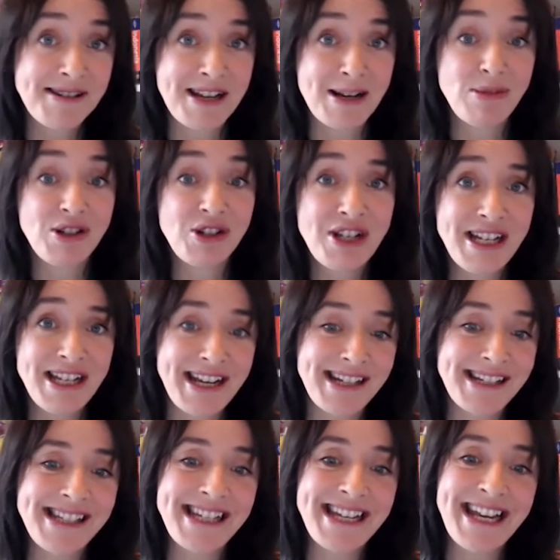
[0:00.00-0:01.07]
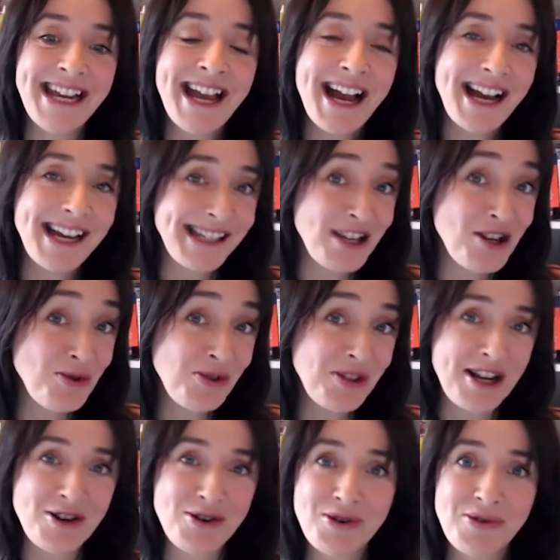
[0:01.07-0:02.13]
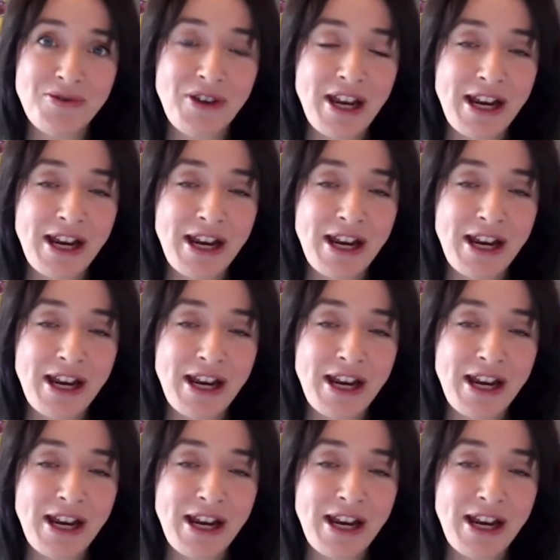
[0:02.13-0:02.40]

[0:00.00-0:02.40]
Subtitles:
establish TDXD as a new standard of